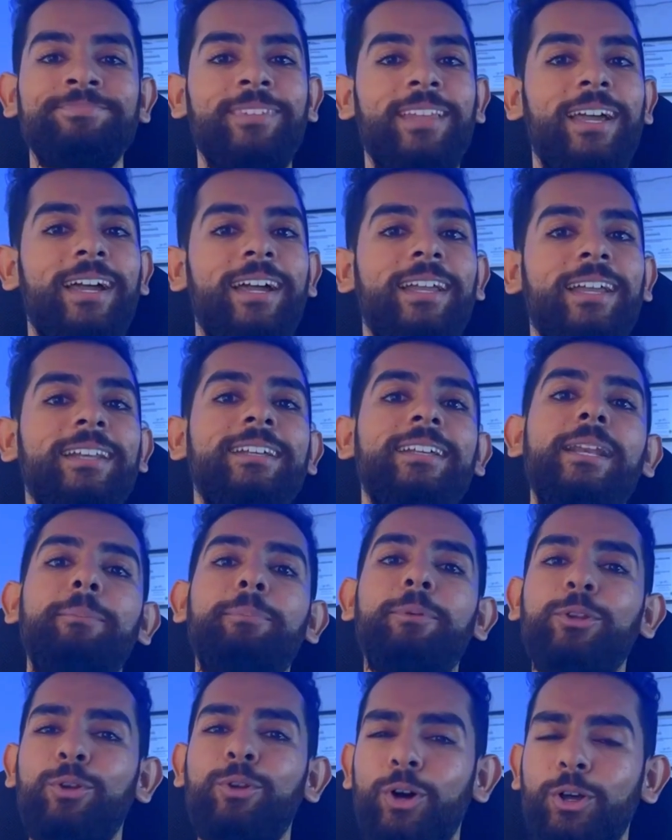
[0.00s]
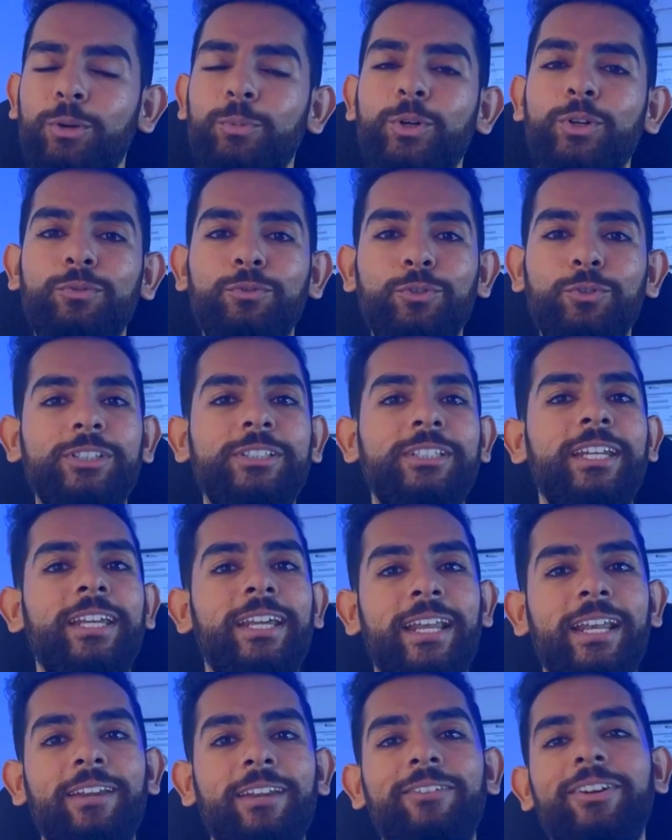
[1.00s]
and leptin hormone will stay
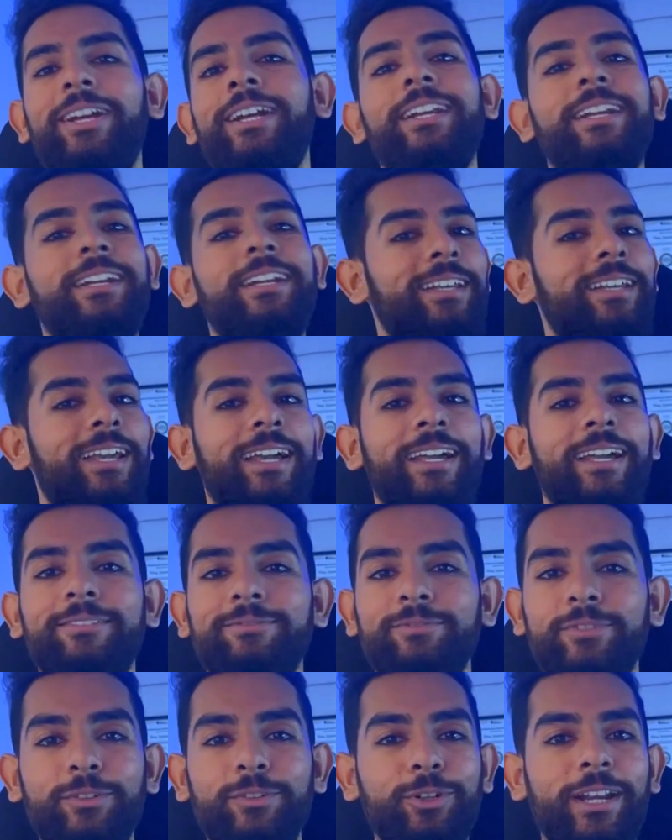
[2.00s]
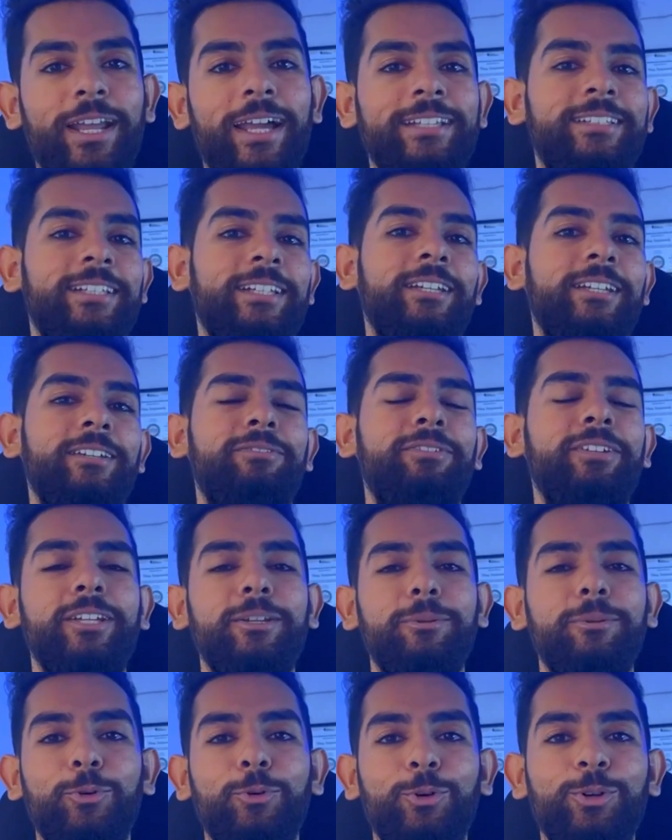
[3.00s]
elevated, and we would naturally
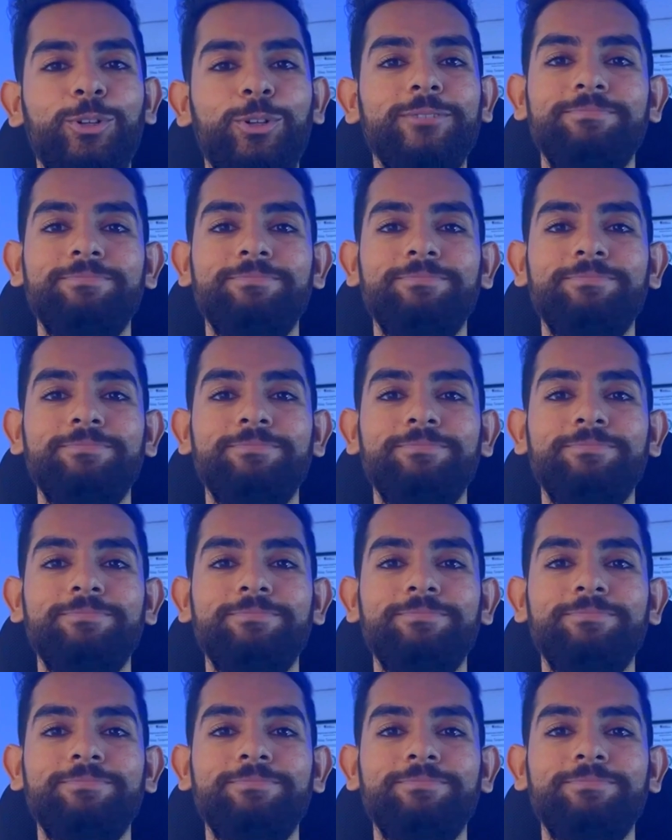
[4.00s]
feel more